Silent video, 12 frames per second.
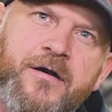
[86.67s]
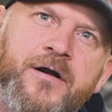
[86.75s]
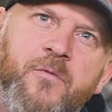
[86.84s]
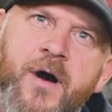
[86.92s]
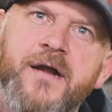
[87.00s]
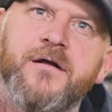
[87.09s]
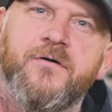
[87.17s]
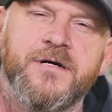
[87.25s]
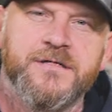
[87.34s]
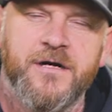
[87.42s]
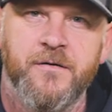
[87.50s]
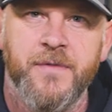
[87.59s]
on here. Why did
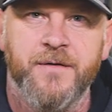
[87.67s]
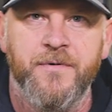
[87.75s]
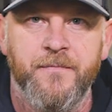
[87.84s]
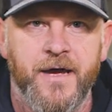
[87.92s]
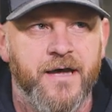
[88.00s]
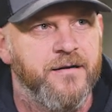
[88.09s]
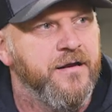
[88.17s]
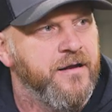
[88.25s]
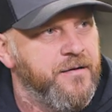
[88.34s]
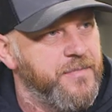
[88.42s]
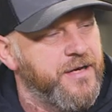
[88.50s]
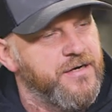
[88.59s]
Crestliner make me mad?
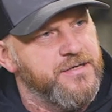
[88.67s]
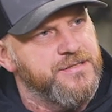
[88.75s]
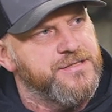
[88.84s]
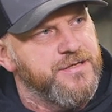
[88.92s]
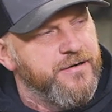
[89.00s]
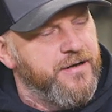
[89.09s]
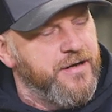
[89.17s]
Because